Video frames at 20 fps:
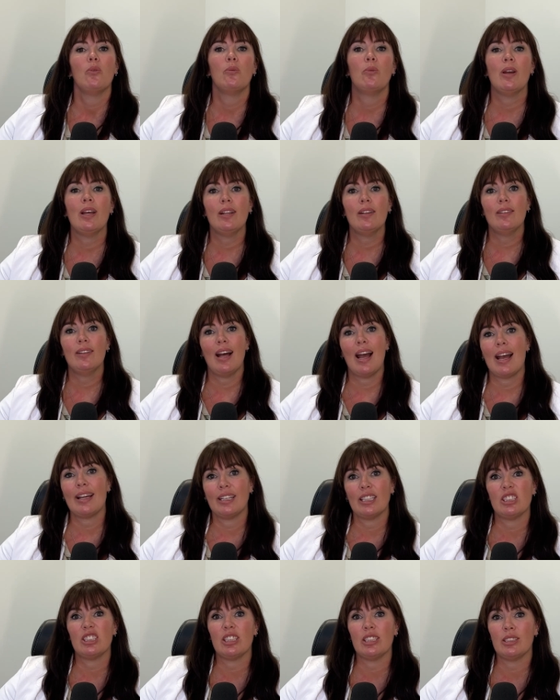Will
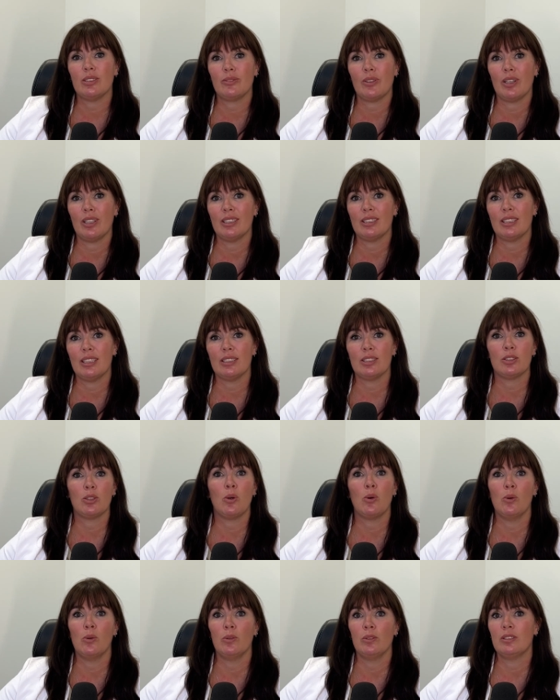energy devices
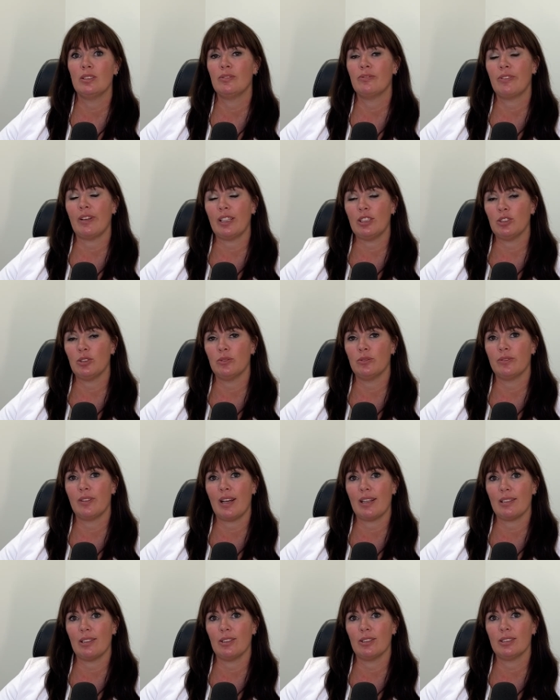cause facial
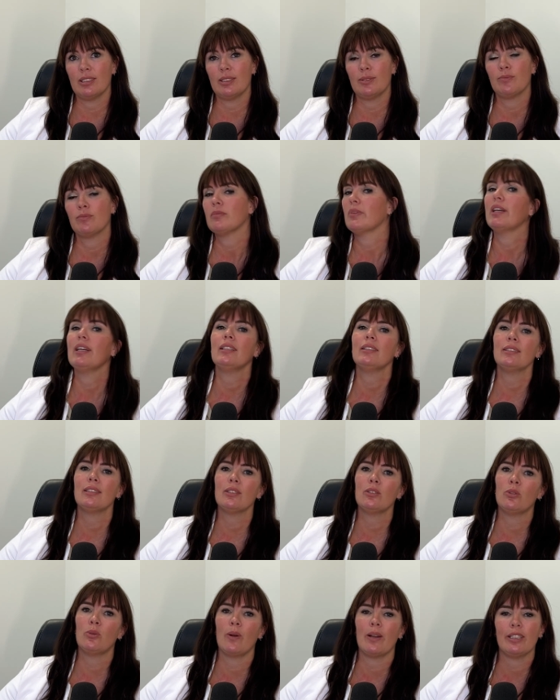fat loss? It's a
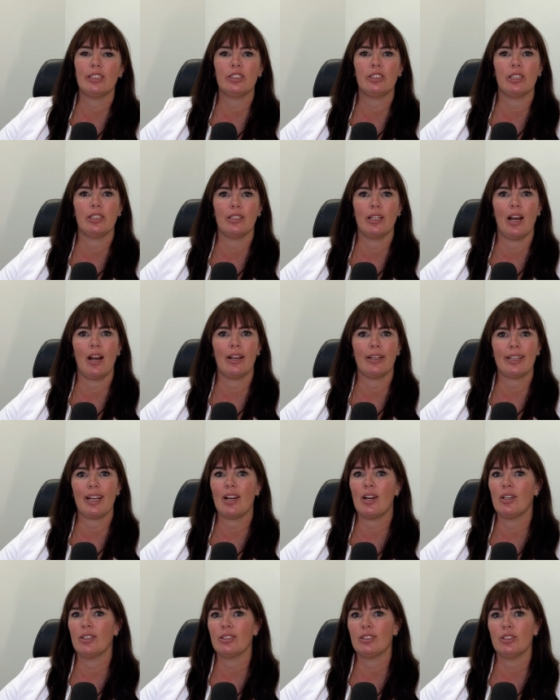question that I get
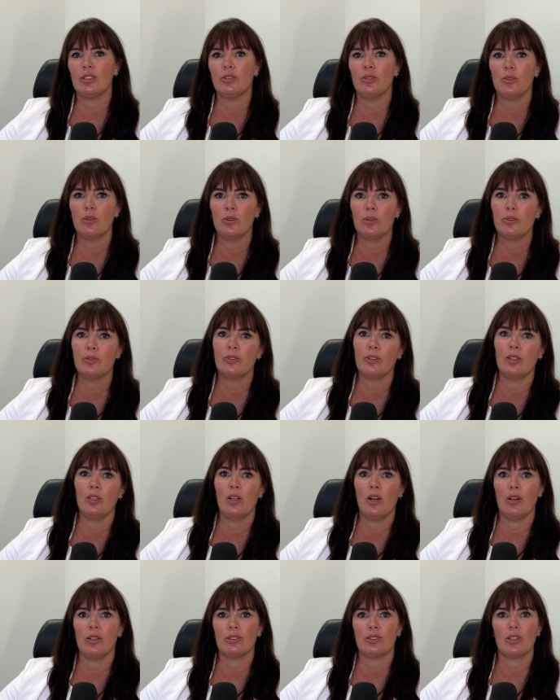asked an awful
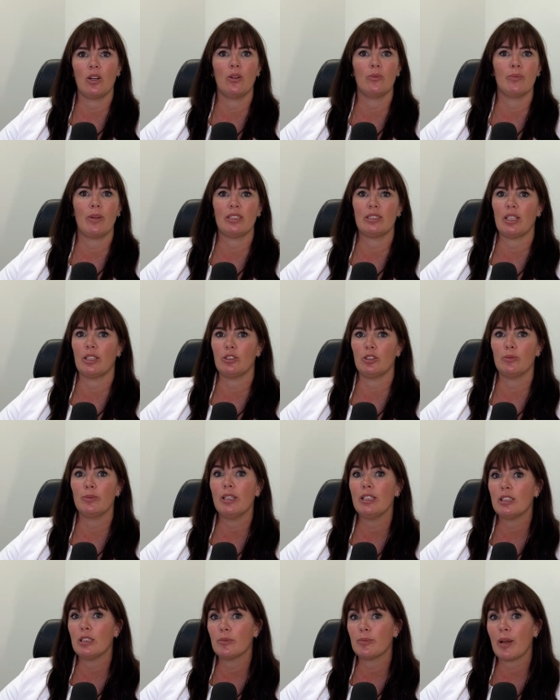lot on my social
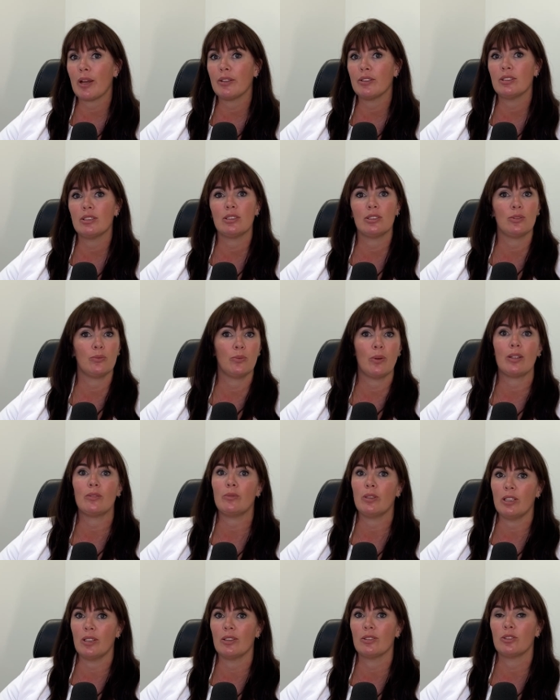media posts when
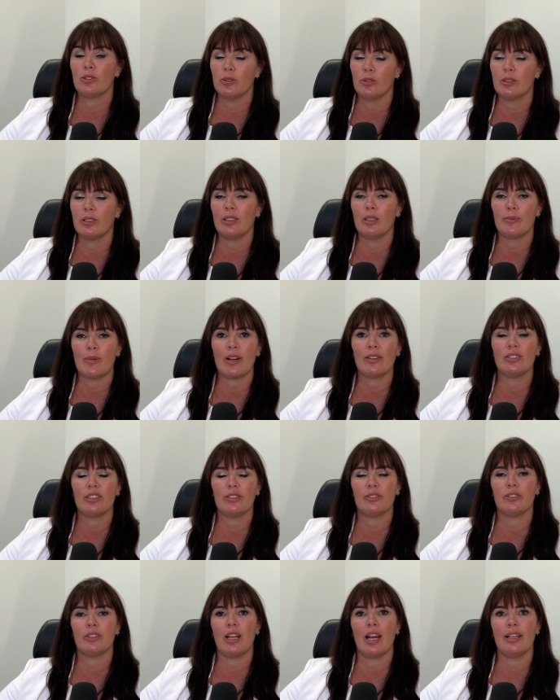we are talking about
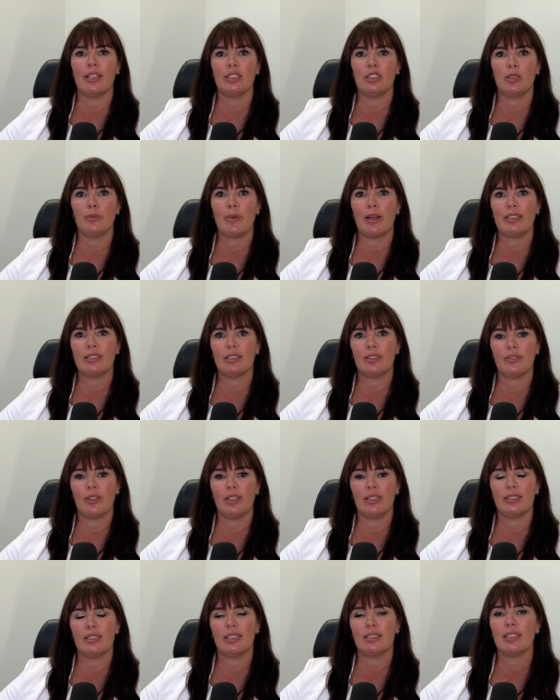different energy-based
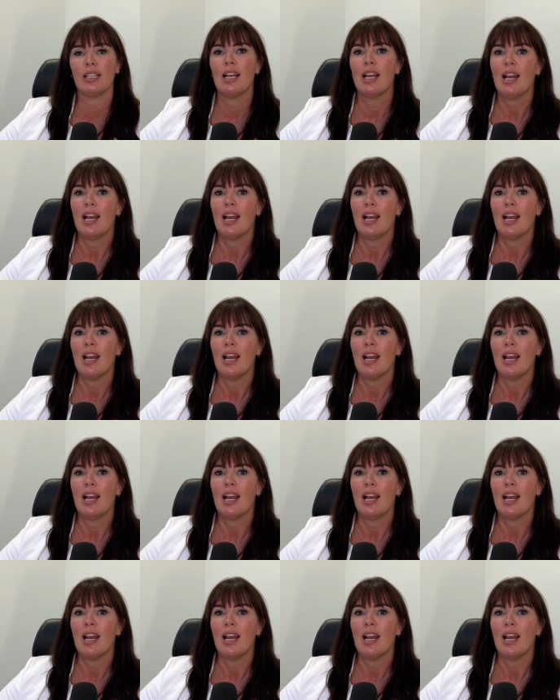devices.